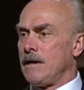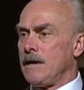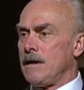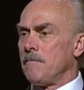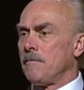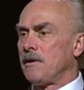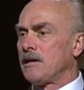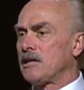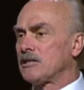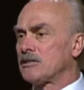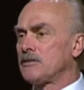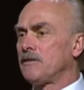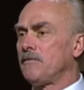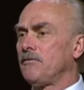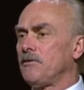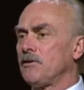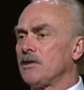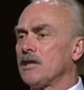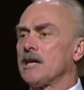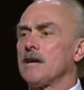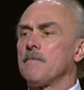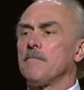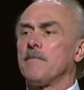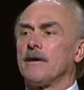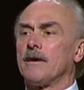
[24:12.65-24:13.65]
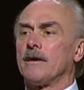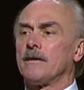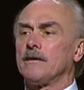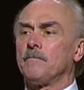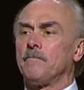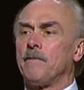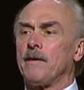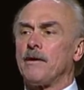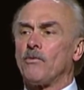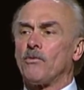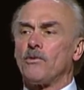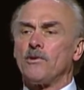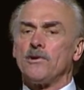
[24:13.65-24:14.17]
Because if you think about it,
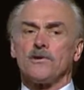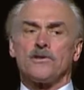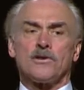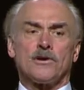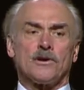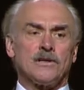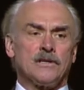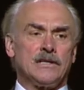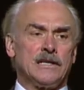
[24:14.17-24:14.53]
by word, thought,